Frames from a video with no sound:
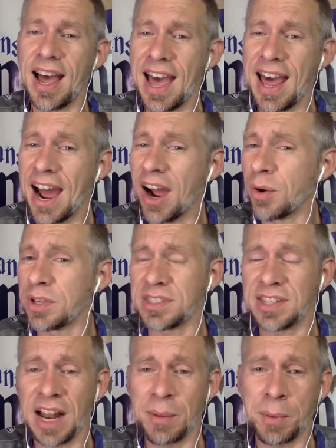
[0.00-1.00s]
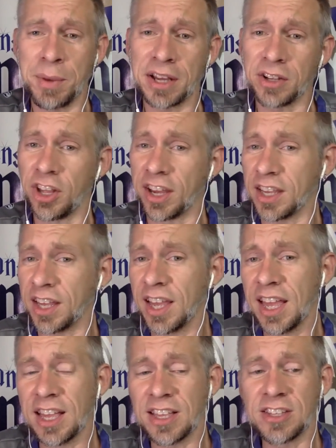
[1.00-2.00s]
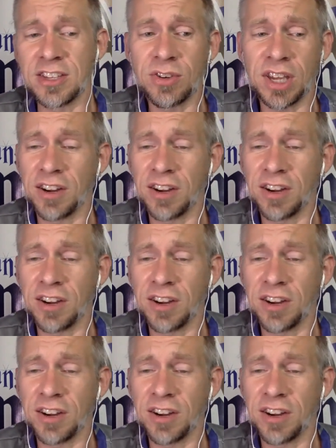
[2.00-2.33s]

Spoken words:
And I always tell them, I'm like, look, you